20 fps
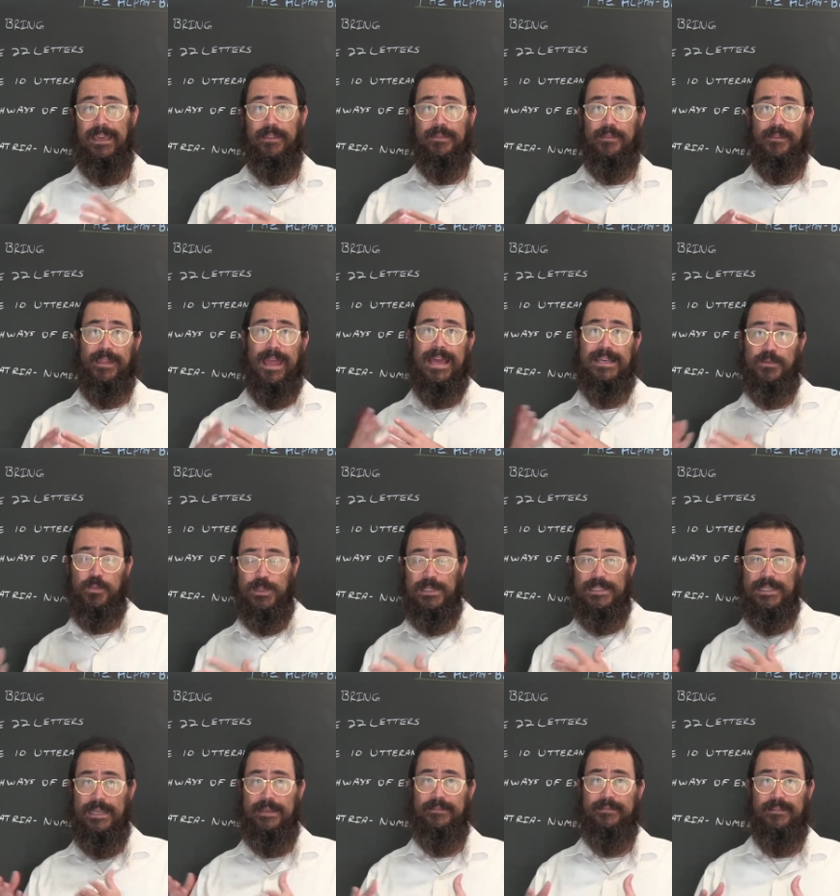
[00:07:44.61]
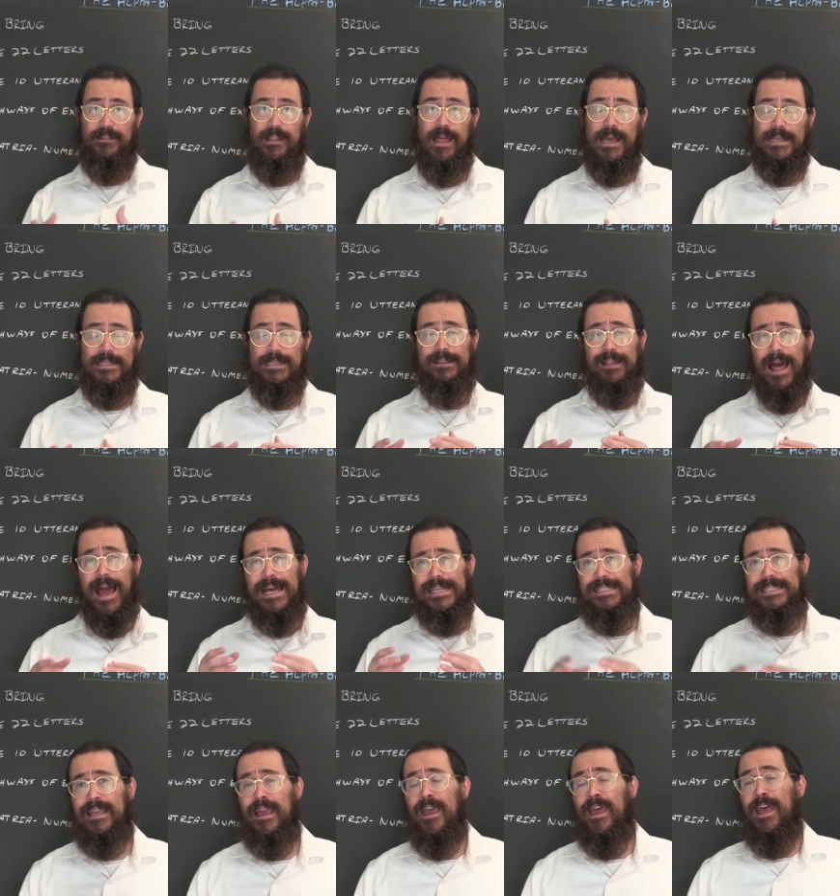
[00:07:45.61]
And as we said in the last
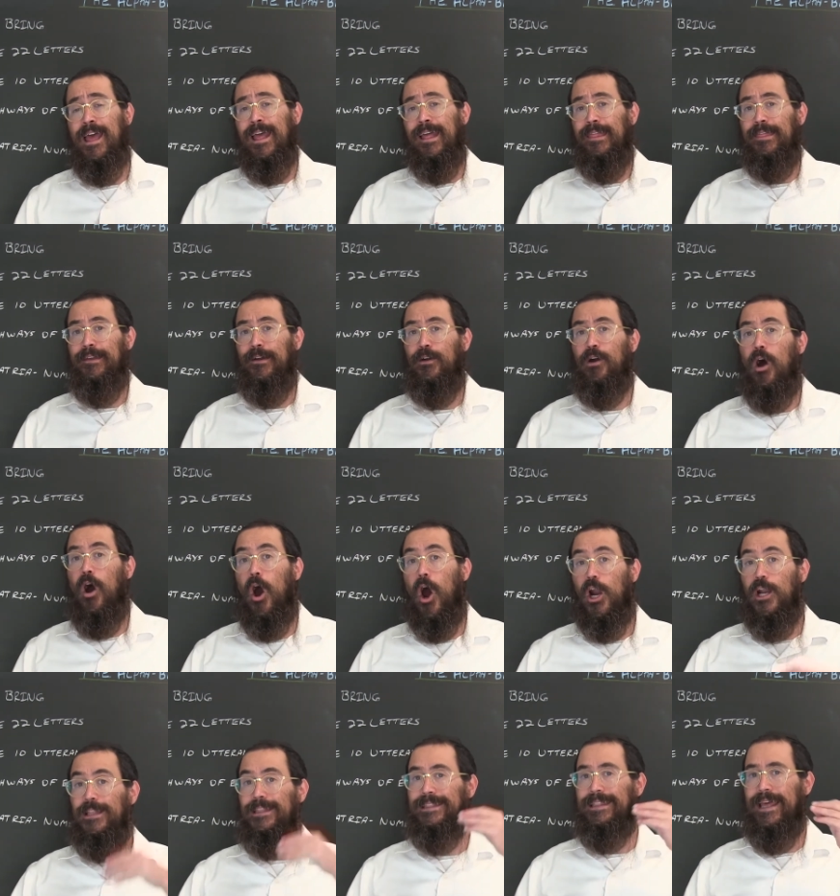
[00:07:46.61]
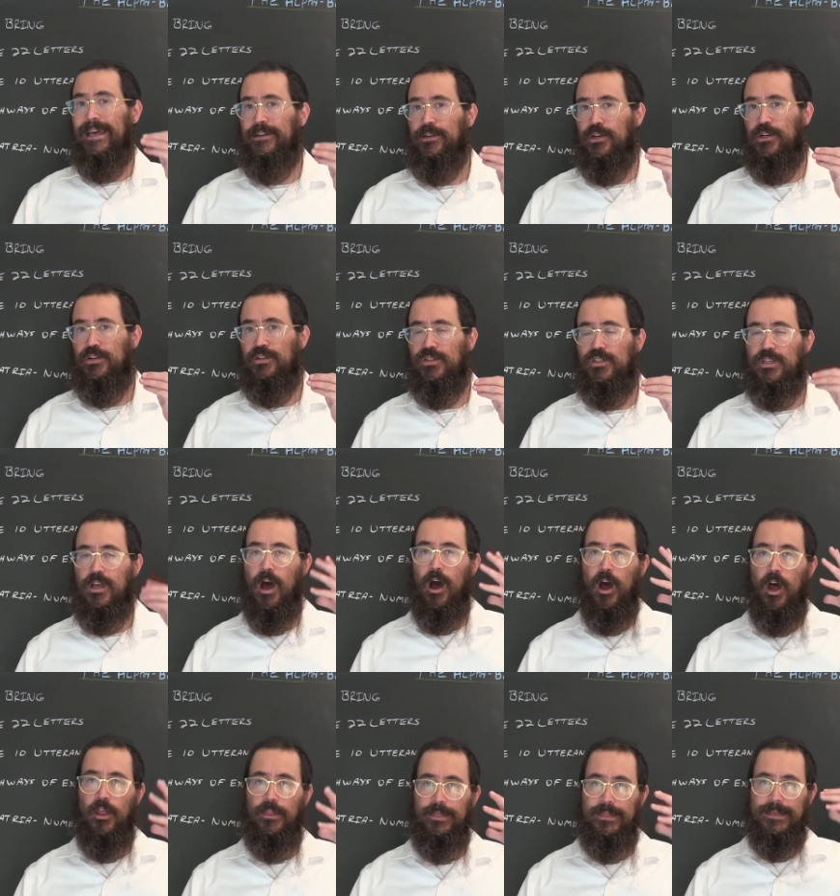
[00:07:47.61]
class, there are letters
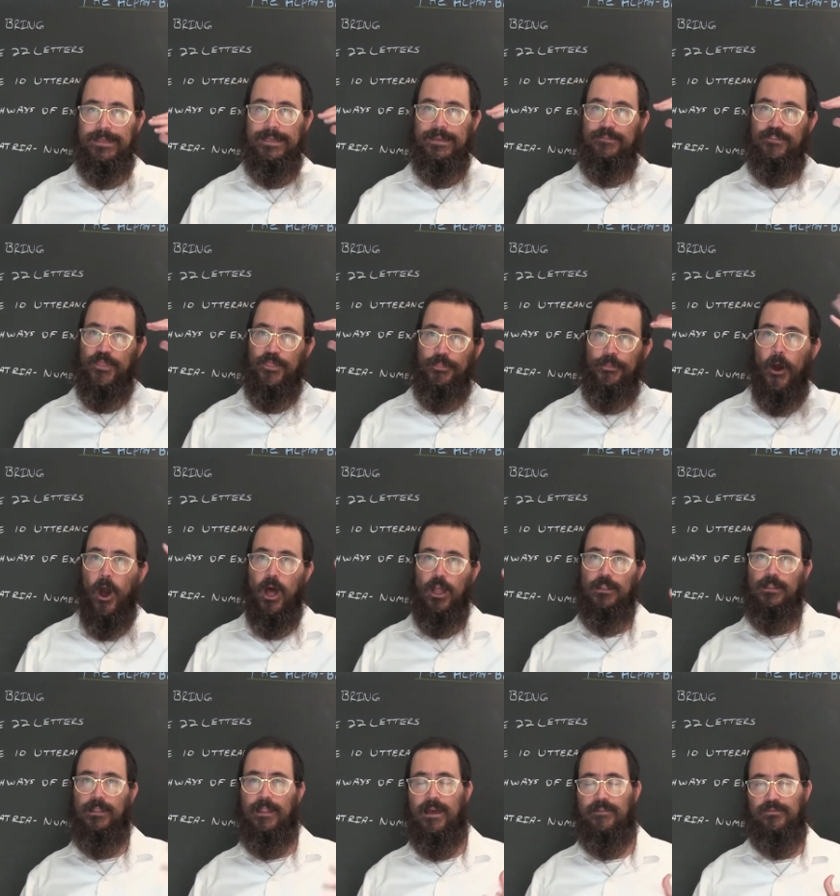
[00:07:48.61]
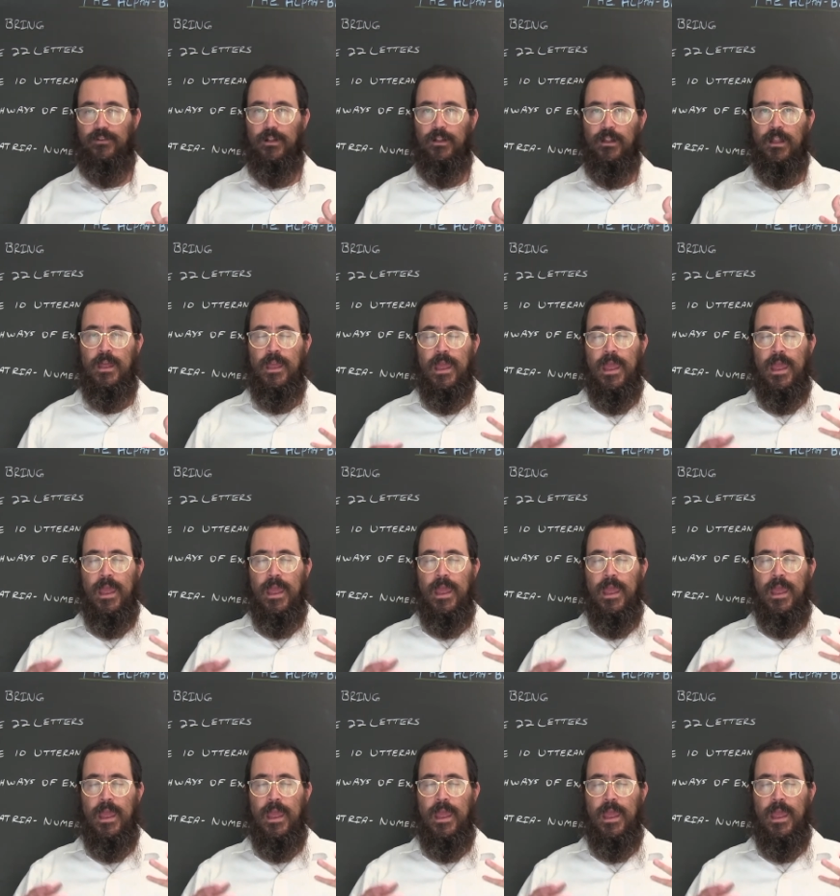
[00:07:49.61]
on the thought level.